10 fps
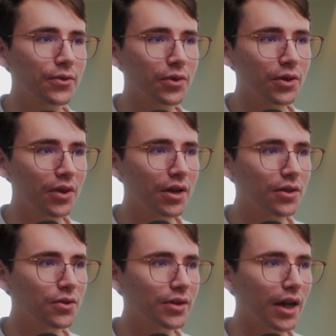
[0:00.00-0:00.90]
if you want to create
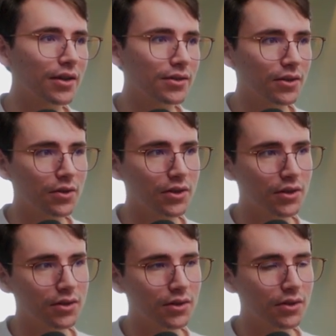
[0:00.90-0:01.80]
a new task, you can
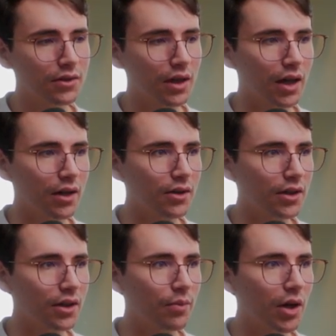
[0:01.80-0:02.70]
just
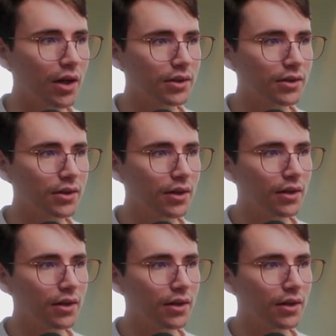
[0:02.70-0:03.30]
click in a box,